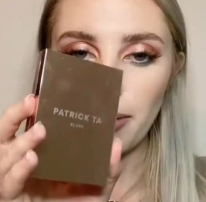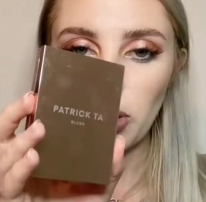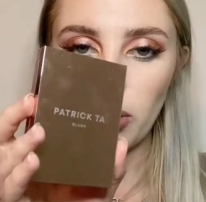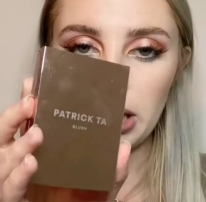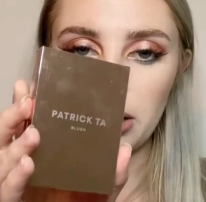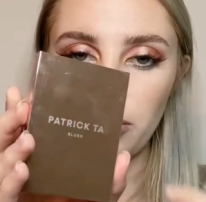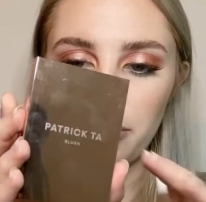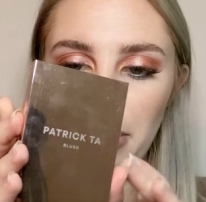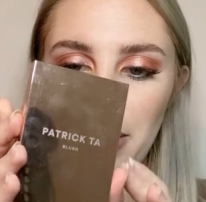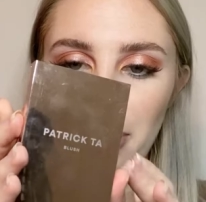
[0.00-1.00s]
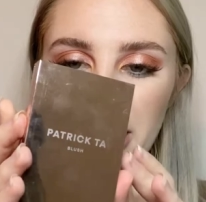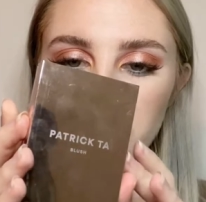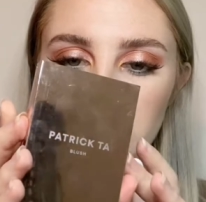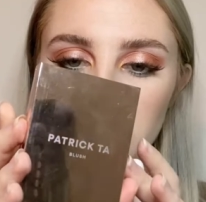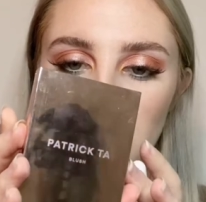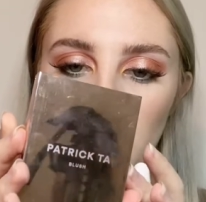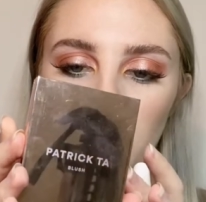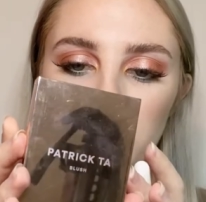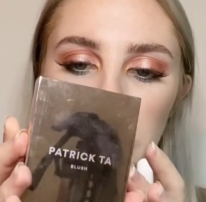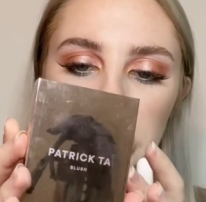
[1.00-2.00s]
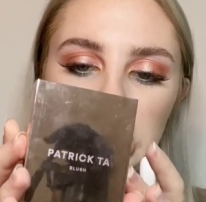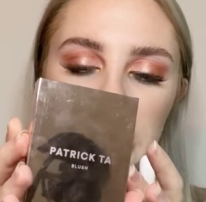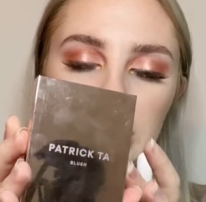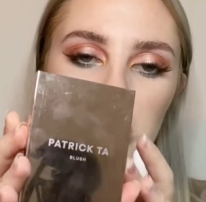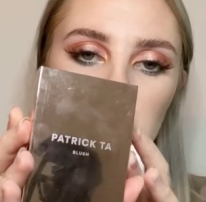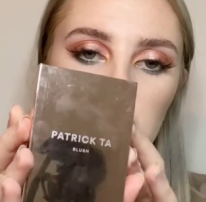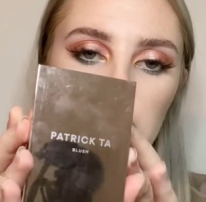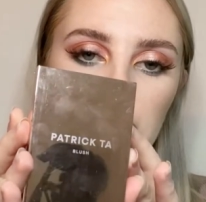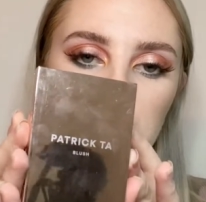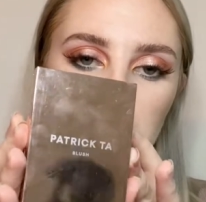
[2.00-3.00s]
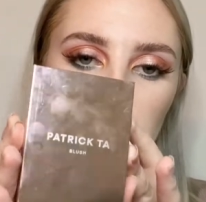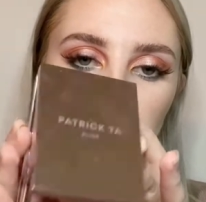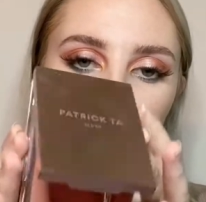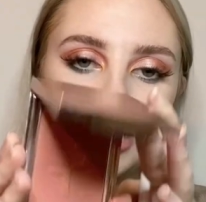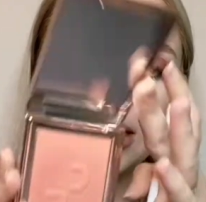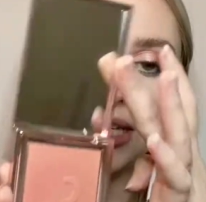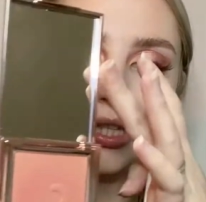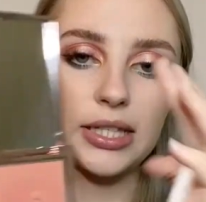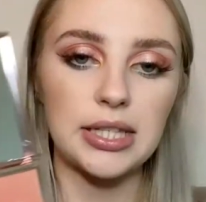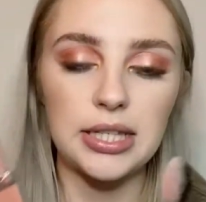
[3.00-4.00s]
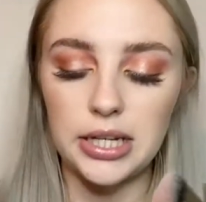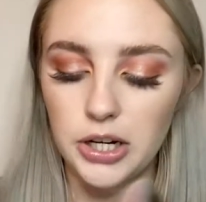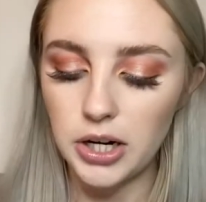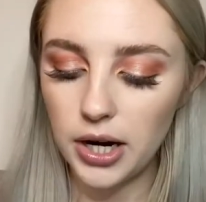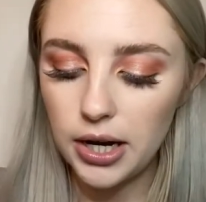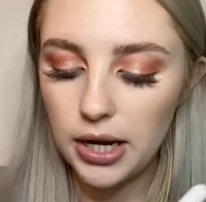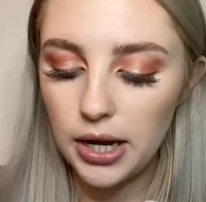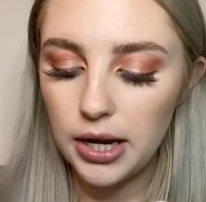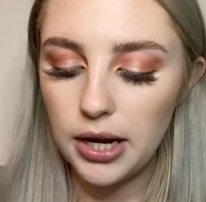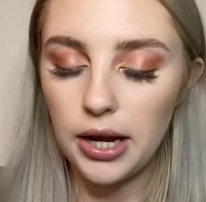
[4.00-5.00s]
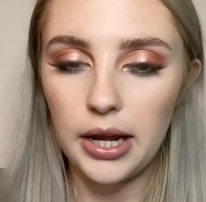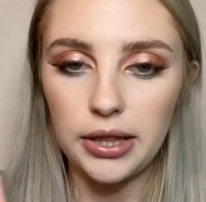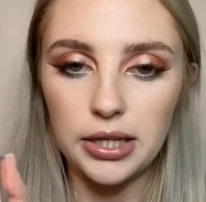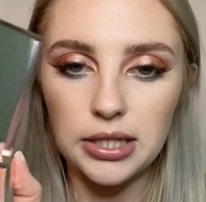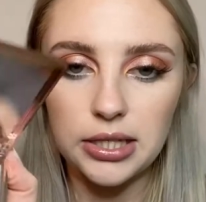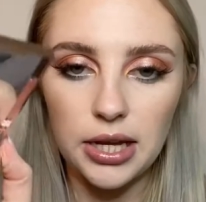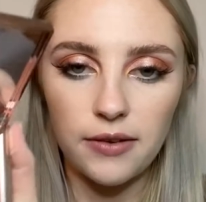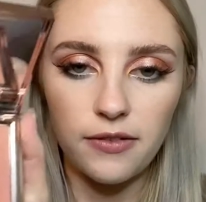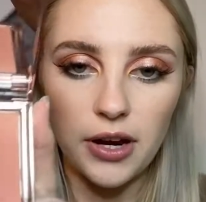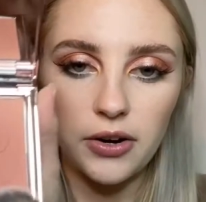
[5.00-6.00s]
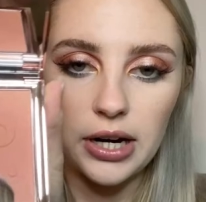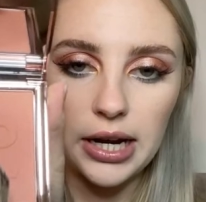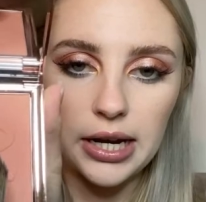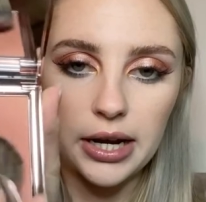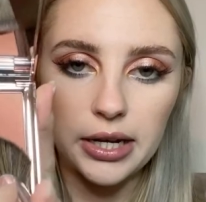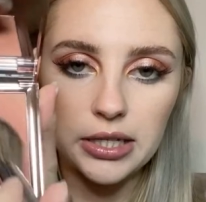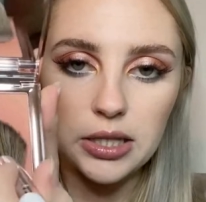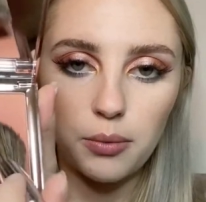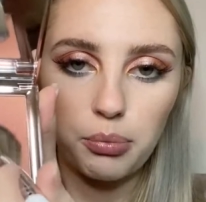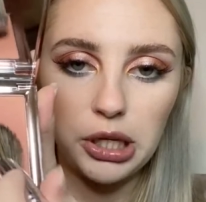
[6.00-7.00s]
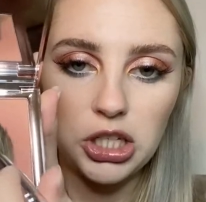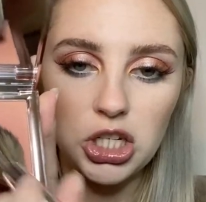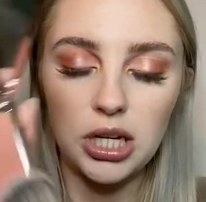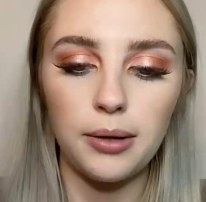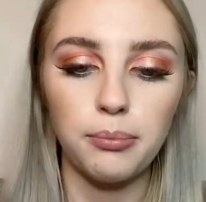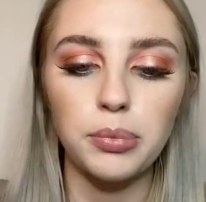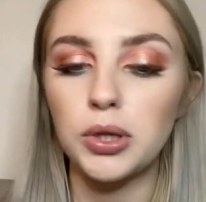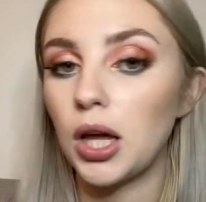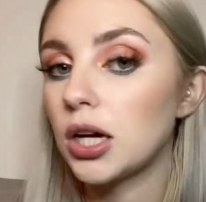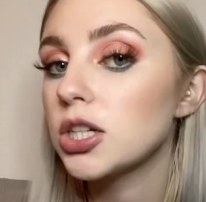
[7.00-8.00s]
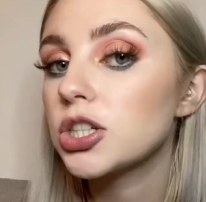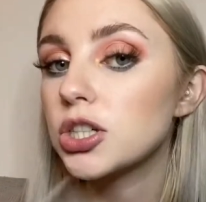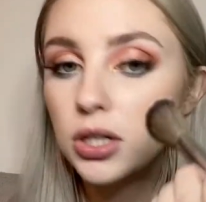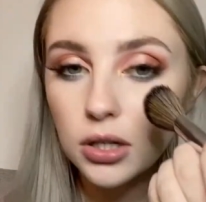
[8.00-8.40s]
going in with my Patrick Tall blush in the shade She's Sincere. And this is a very nice peachy blush.